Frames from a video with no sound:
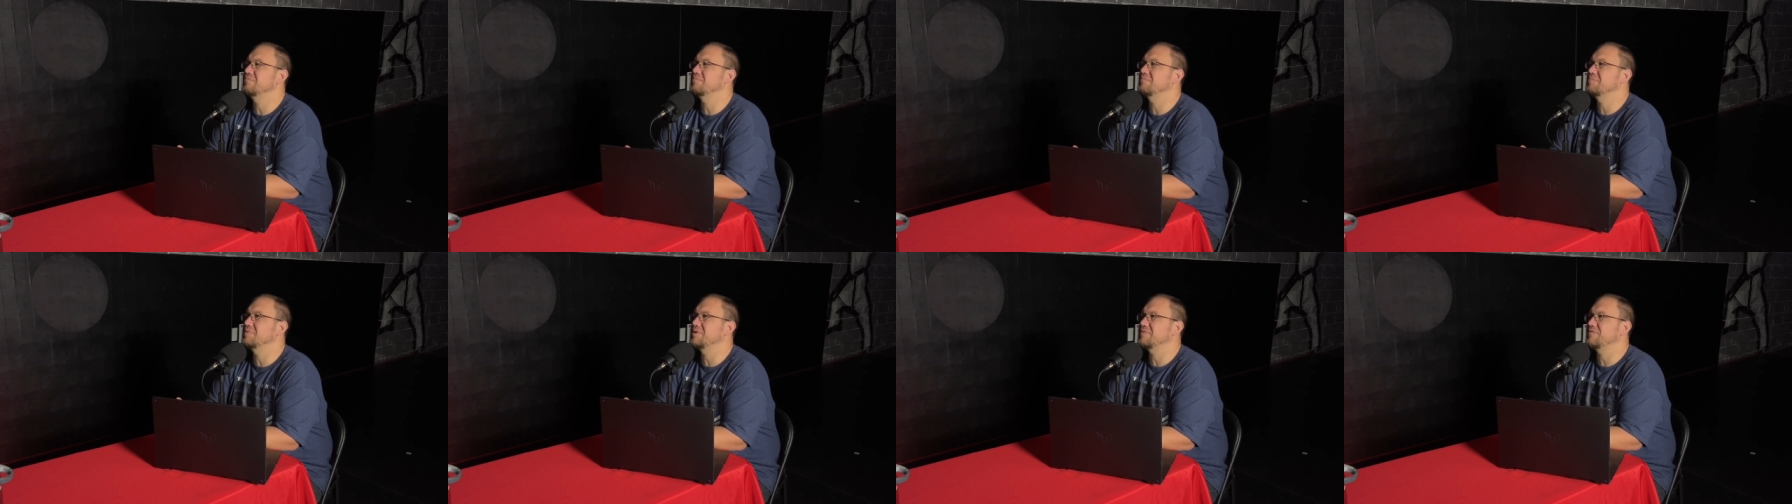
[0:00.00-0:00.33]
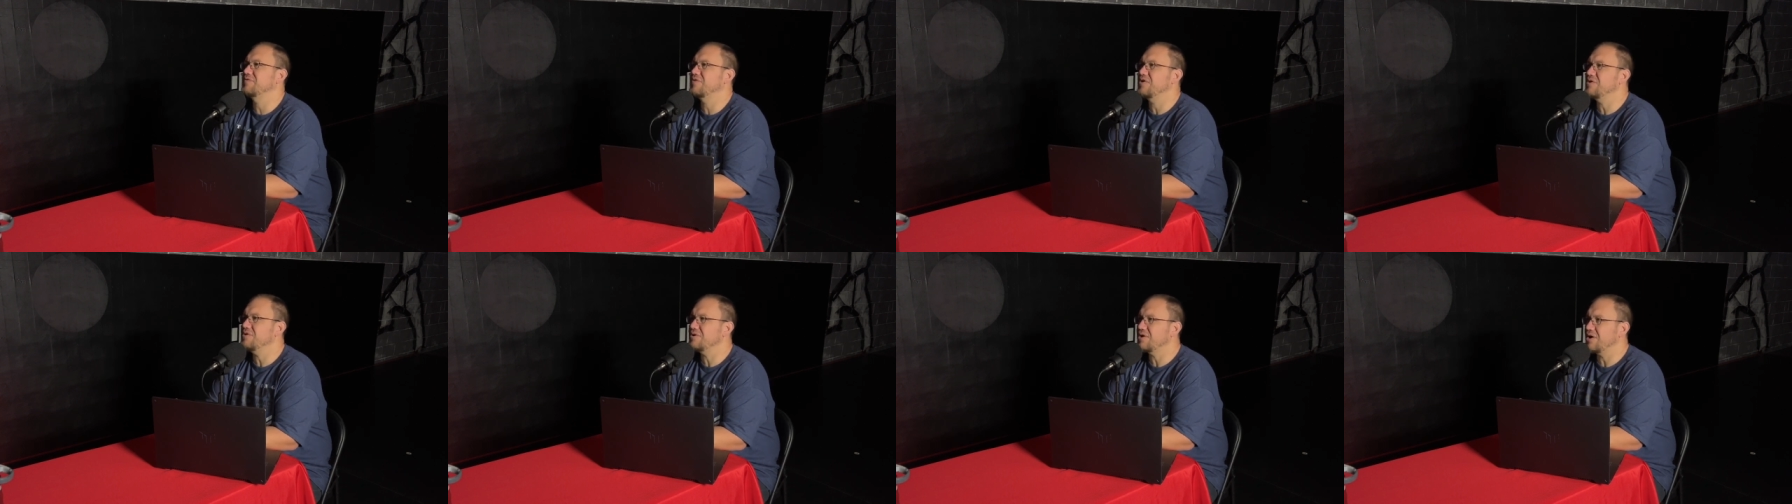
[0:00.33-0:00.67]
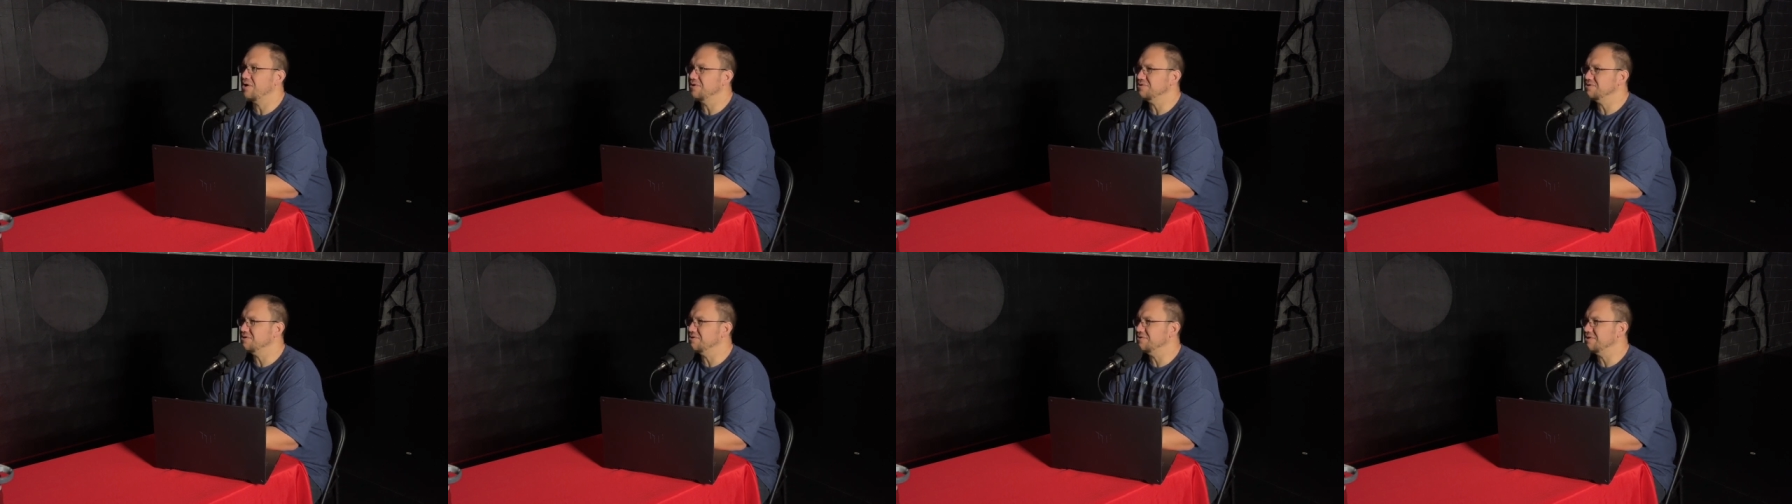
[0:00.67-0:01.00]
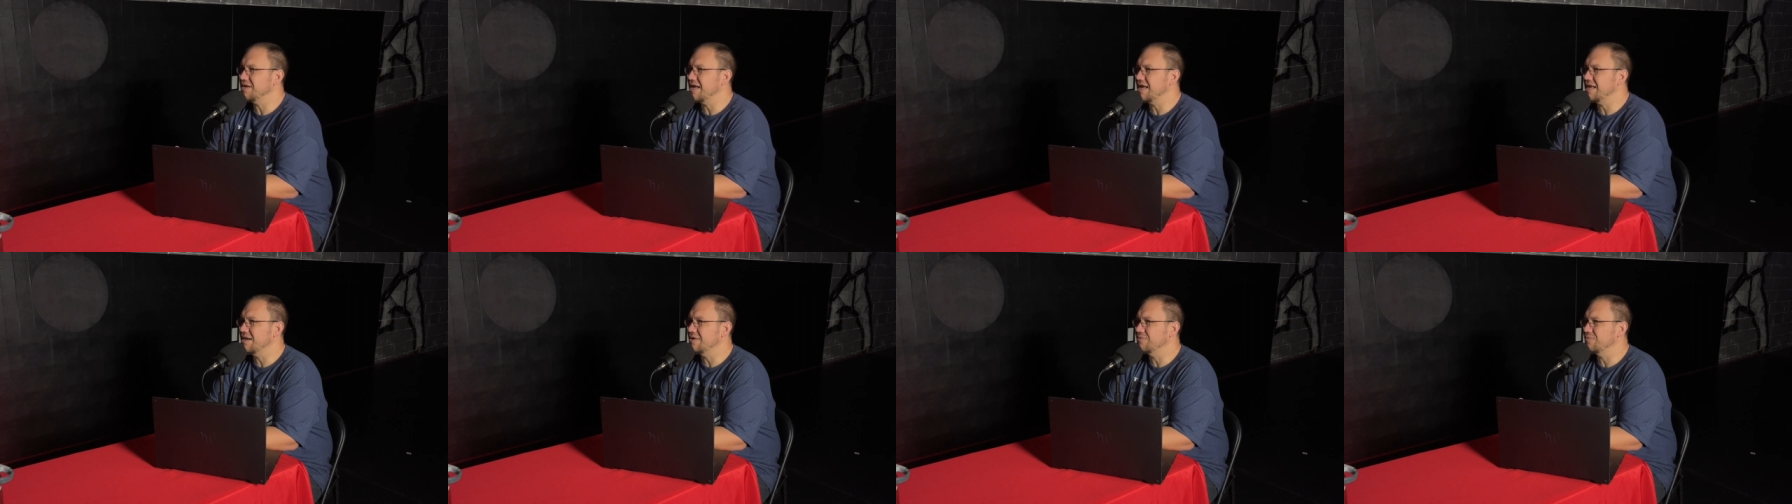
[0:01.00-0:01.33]
but phone also
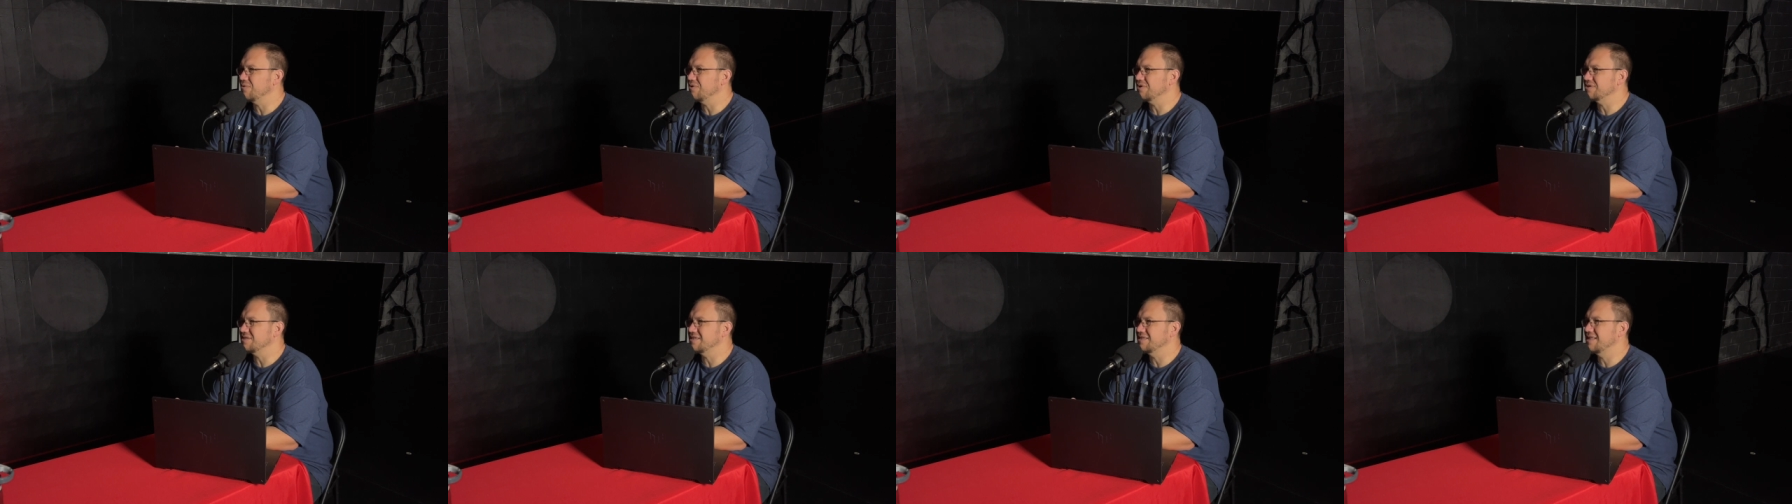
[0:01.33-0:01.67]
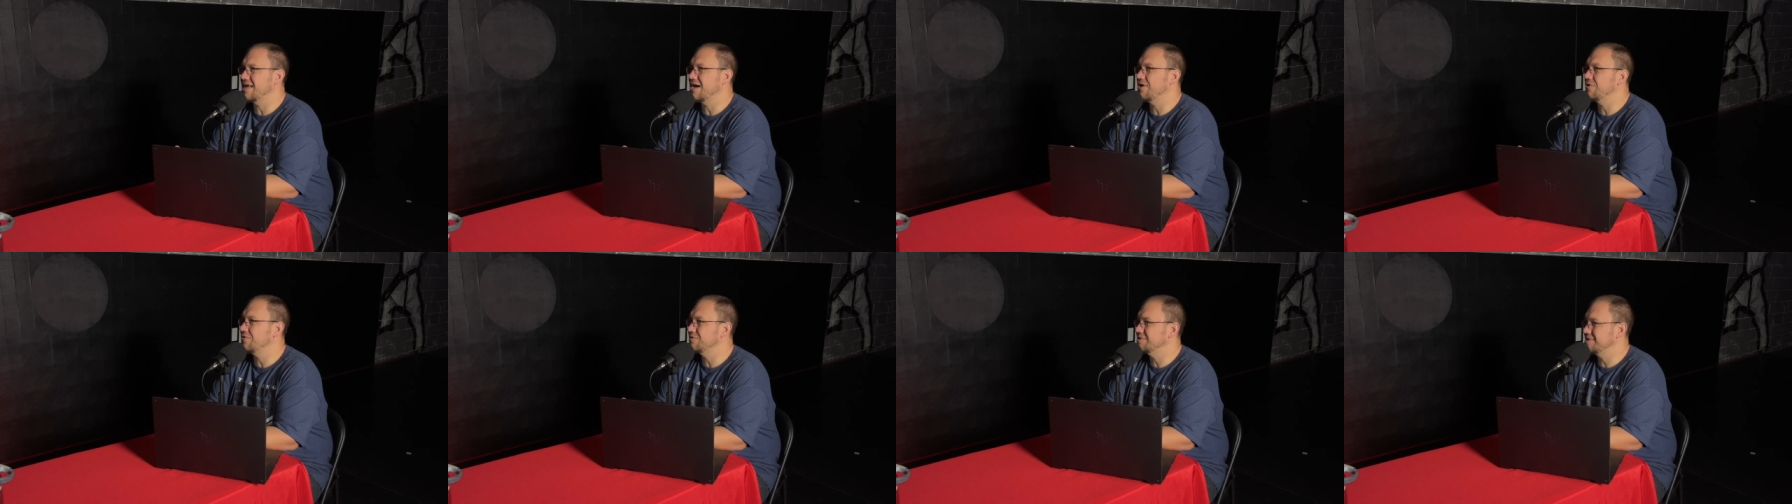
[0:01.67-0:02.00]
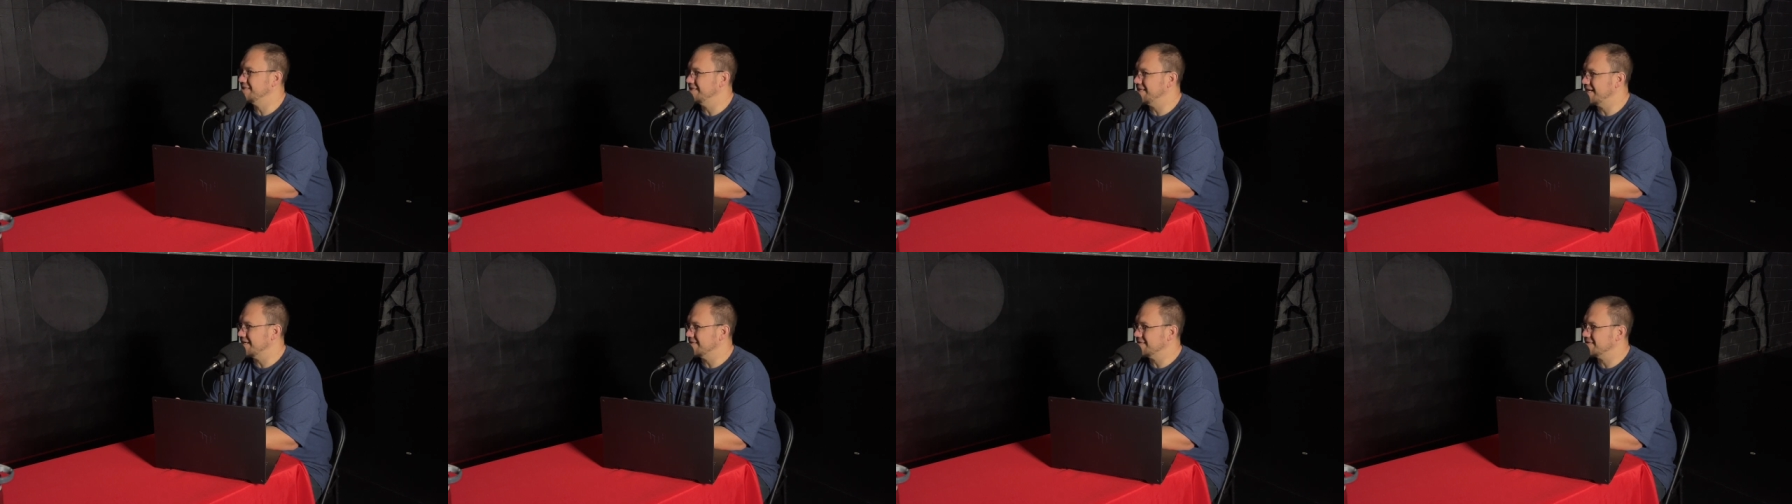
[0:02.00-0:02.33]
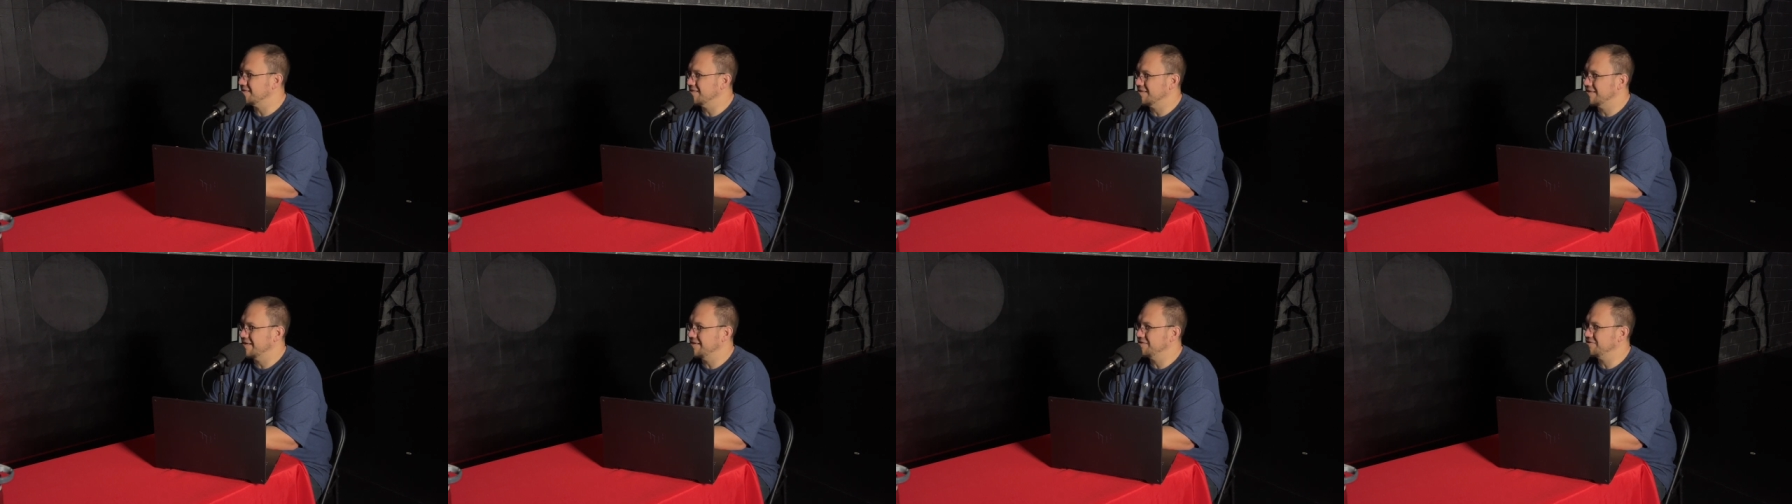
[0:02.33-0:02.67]
kind of works in that whole
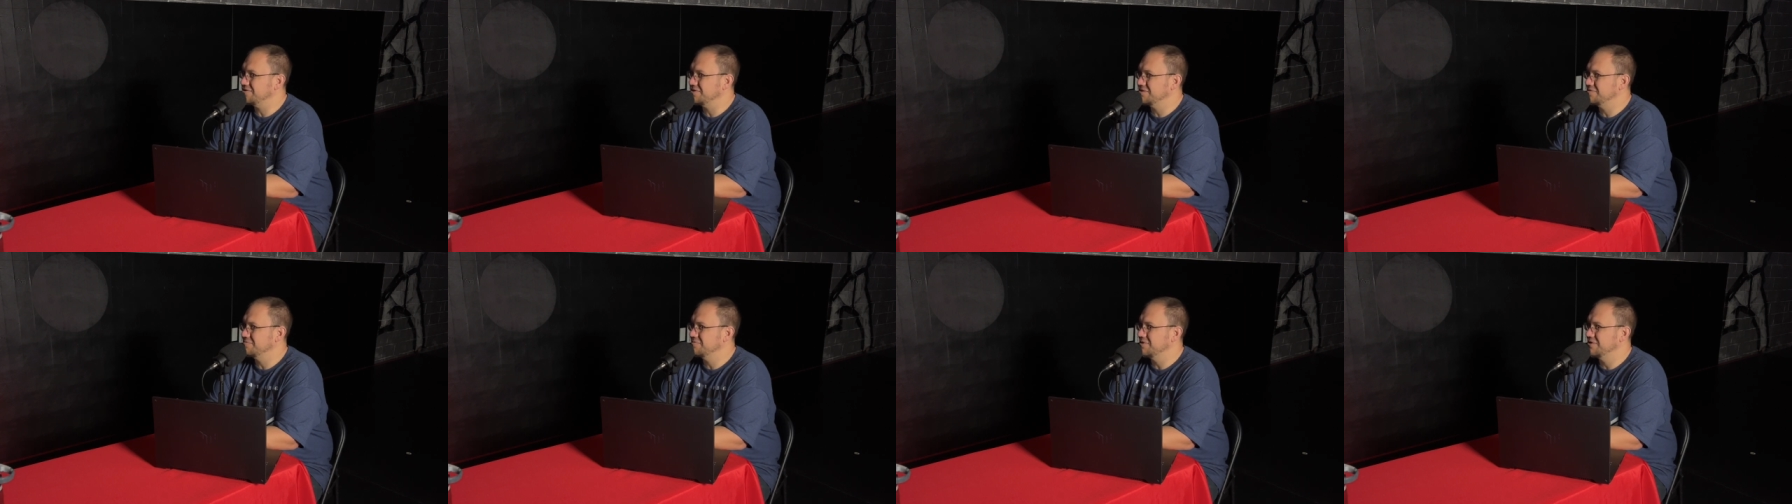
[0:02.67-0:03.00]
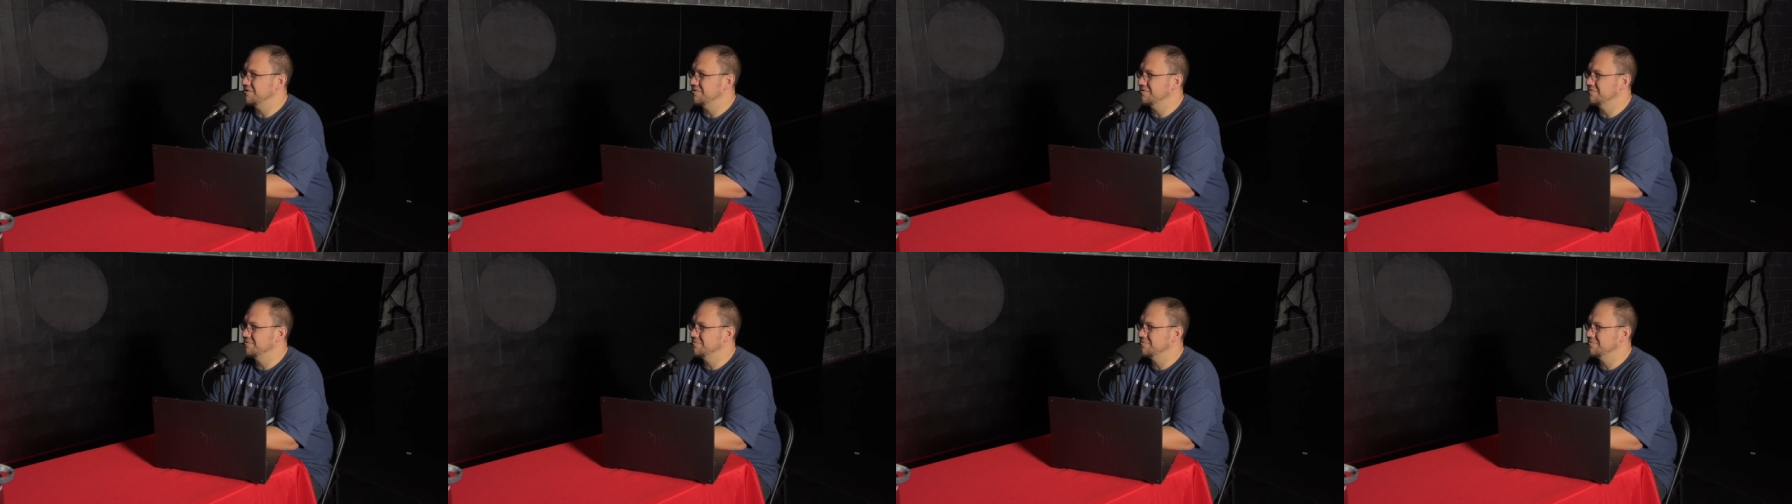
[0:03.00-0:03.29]
de-escalation mode.